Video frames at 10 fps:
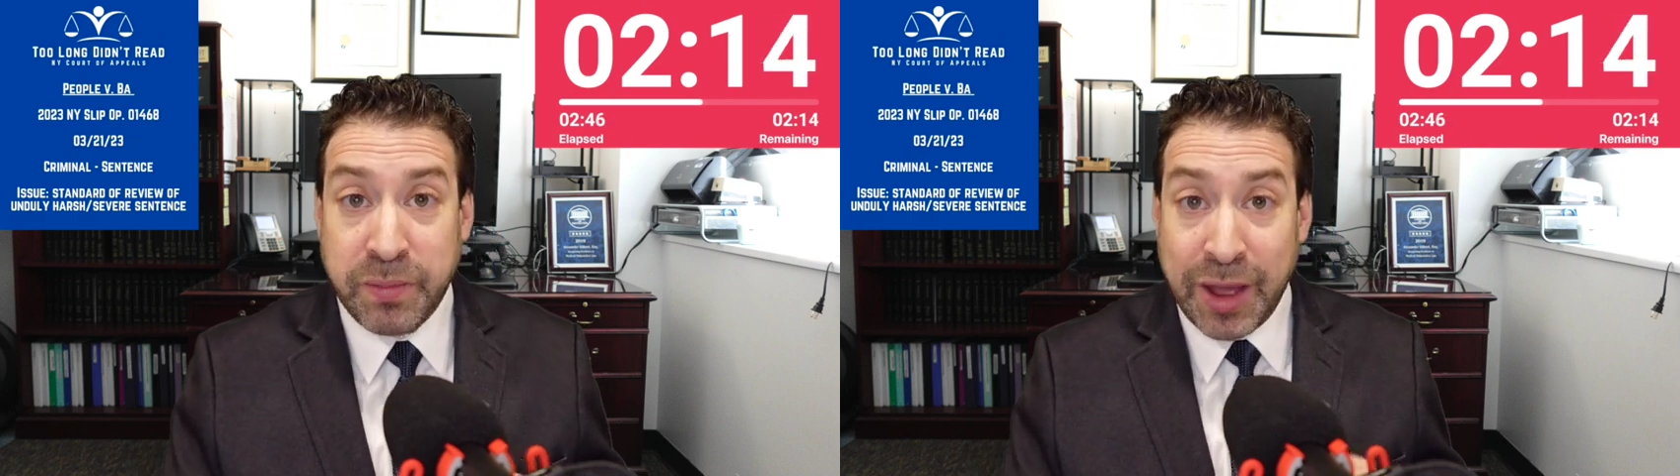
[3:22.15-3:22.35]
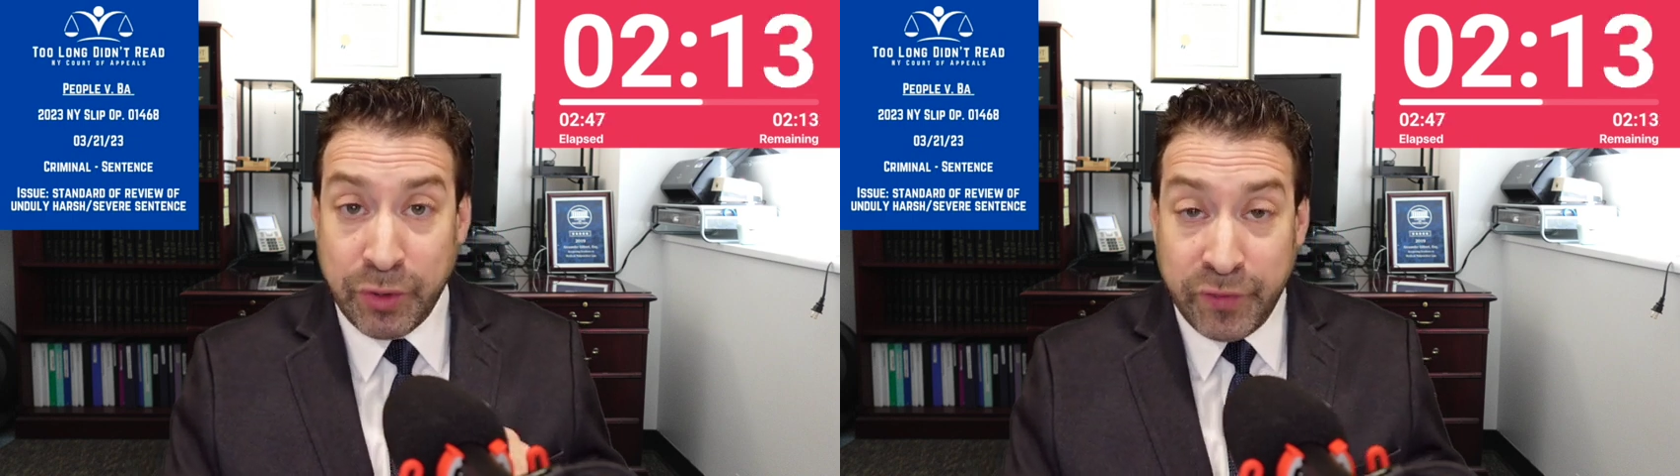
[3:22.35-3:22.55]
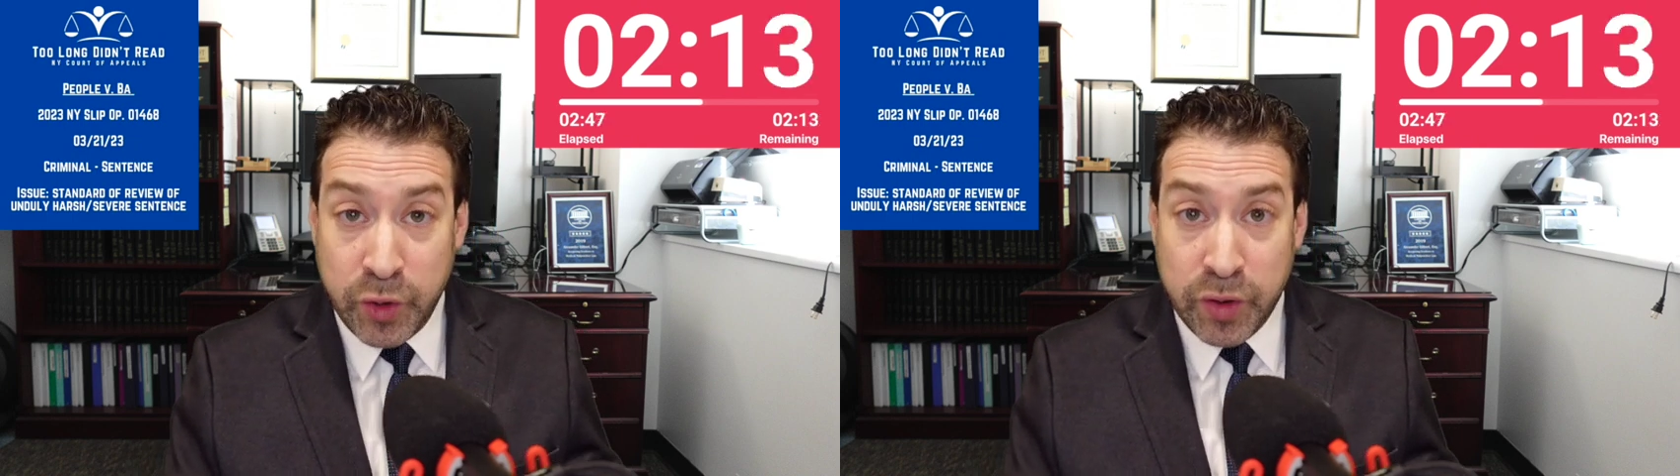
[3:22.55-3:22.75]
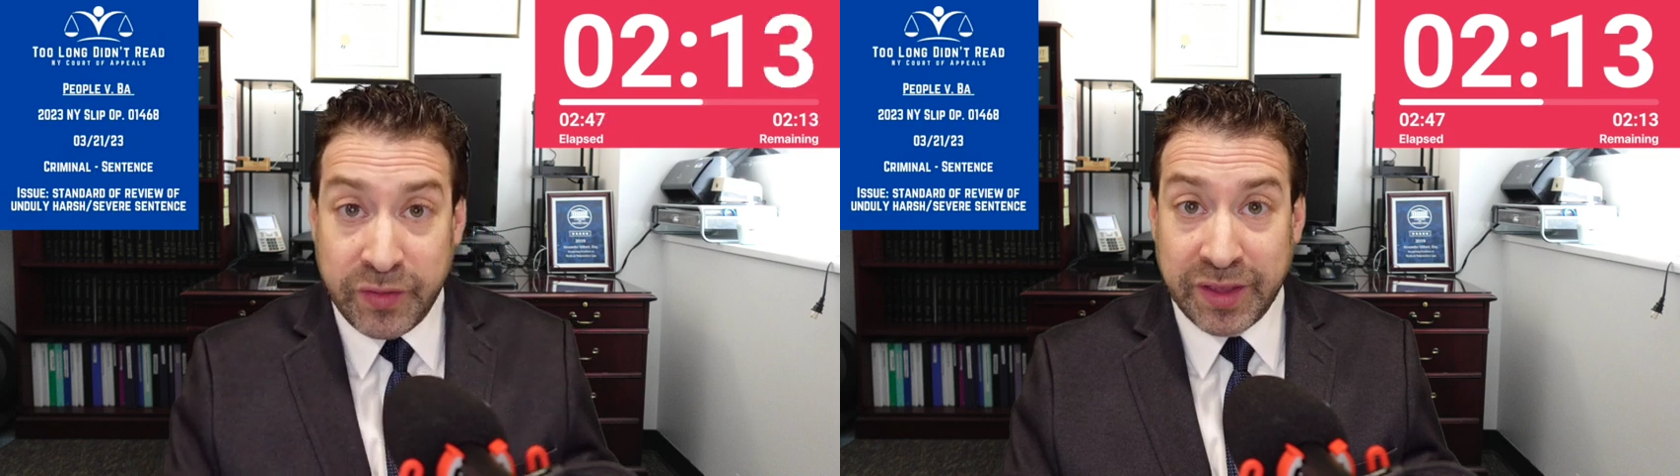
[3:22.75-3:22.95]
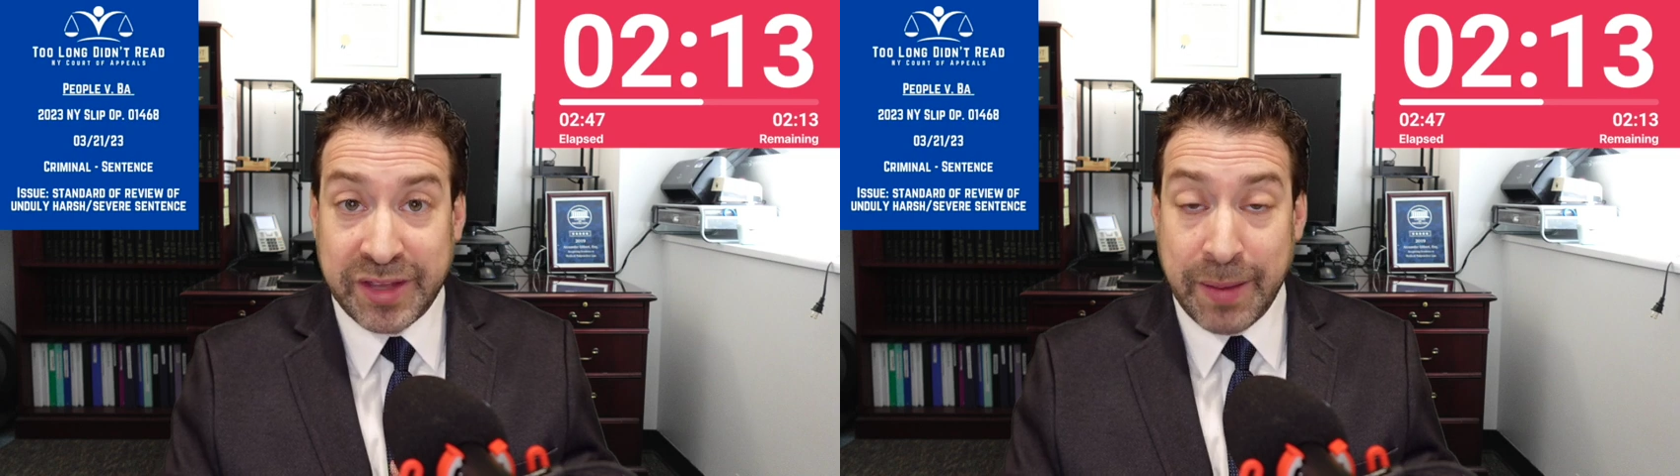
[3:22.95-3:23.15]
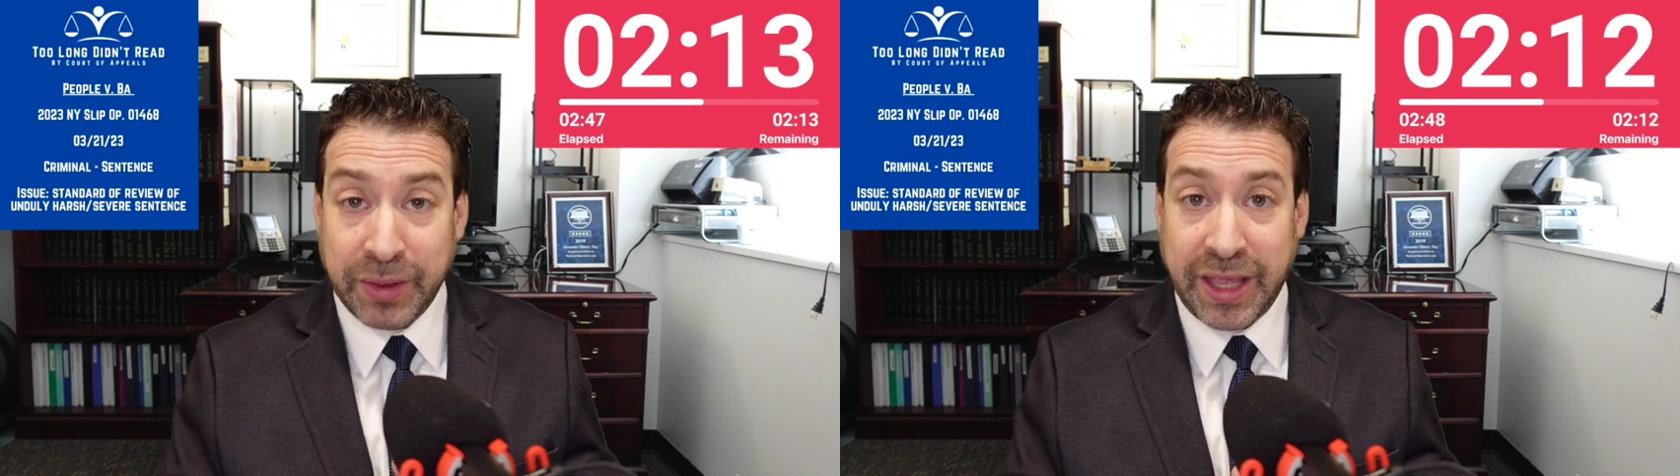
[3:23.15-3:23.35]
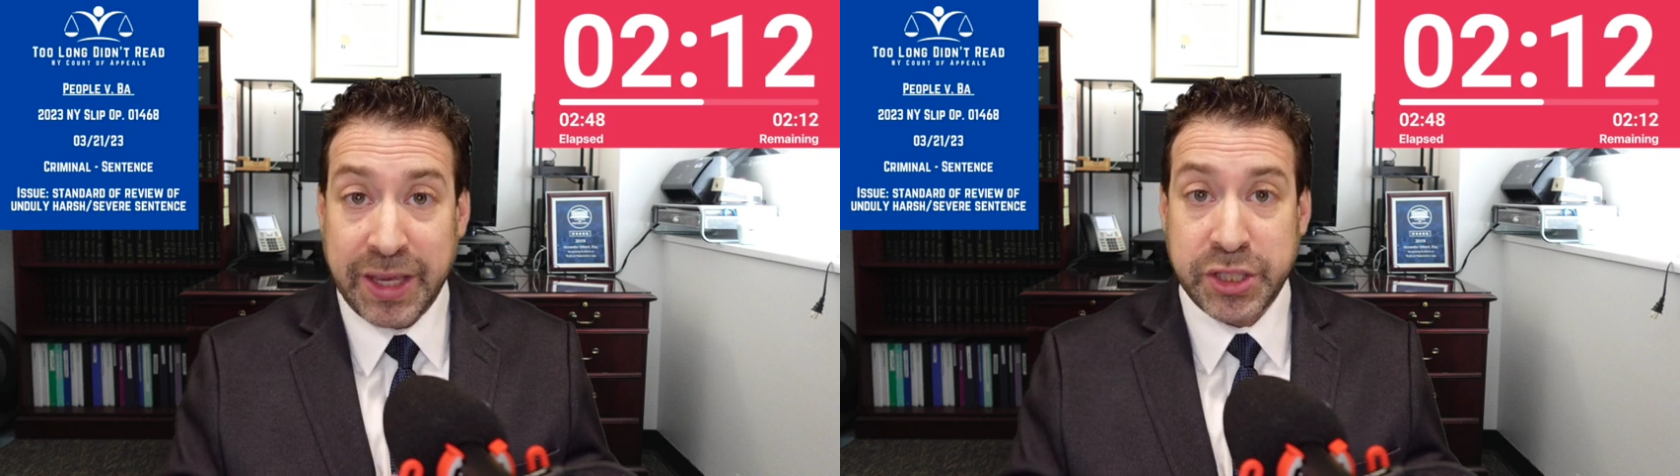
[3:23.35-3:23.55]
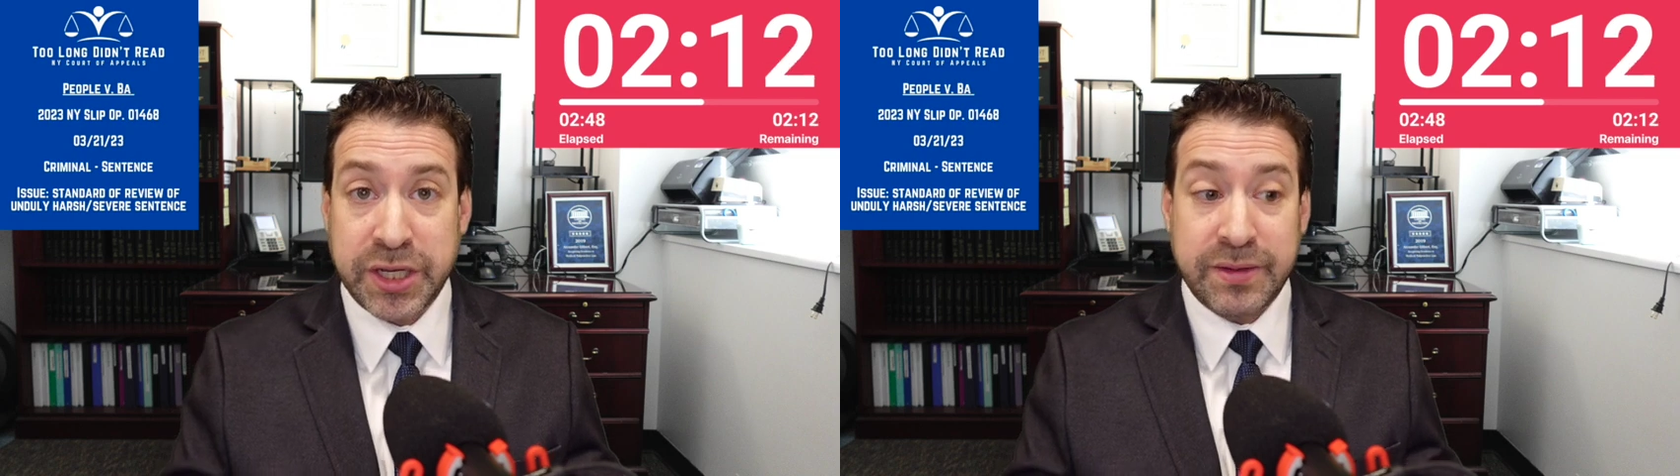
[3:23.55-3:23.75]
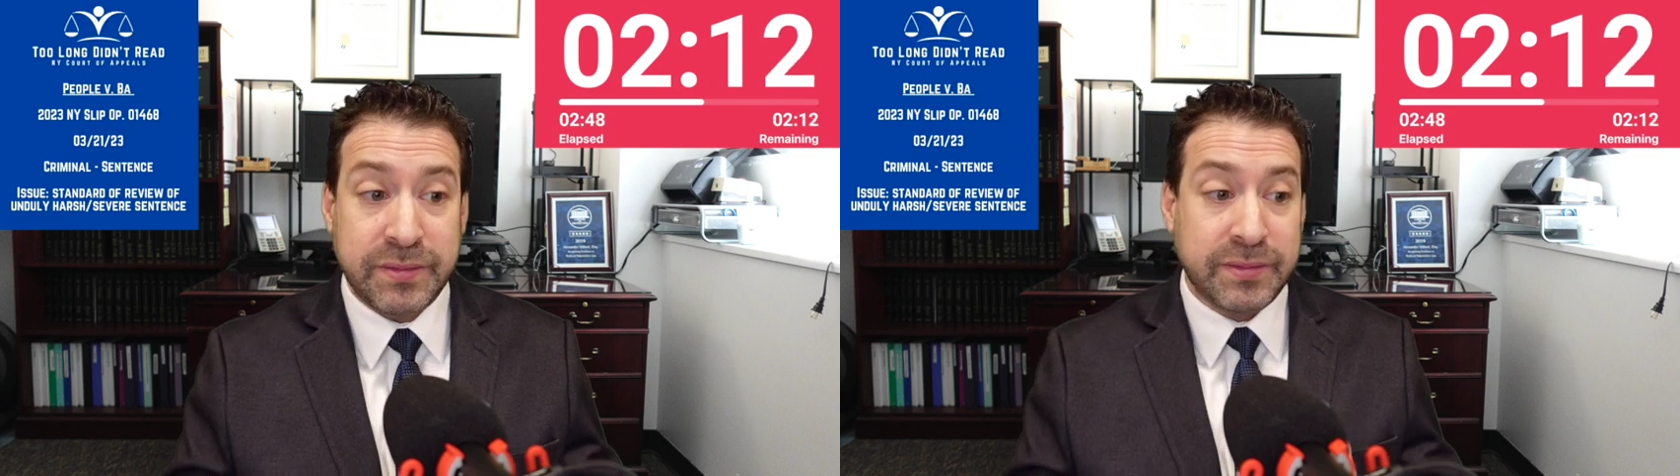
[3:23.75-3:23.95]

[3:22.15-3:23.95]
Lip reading: upon review of this application,